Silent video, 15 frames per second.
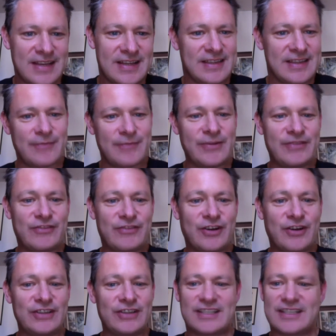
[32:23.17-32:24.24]
Then we've
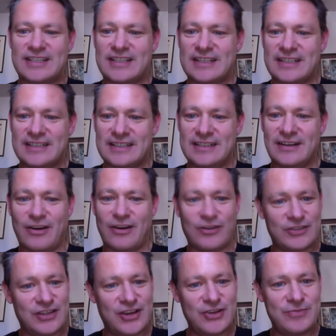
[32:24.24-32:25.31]
got
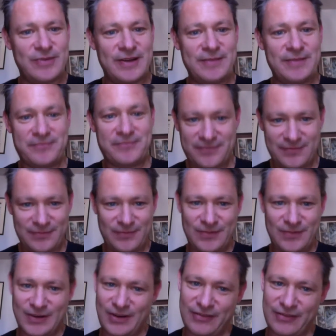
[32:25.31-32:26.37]
October.
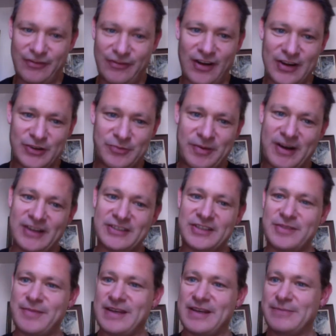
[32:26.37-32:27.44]
We've got the final
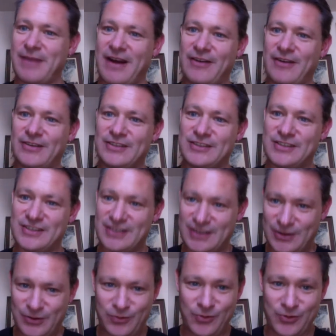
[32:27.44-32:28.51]
part of the Meta Barons
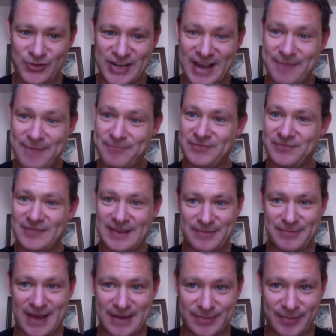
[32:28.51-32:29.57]
Quartet
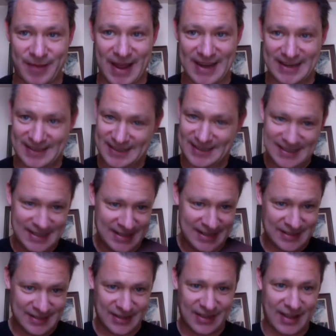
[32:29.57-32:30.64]
in paperback,
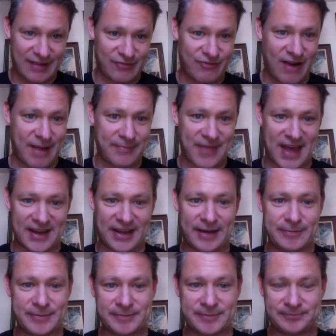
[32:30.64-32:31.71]
so that'll wrap that up.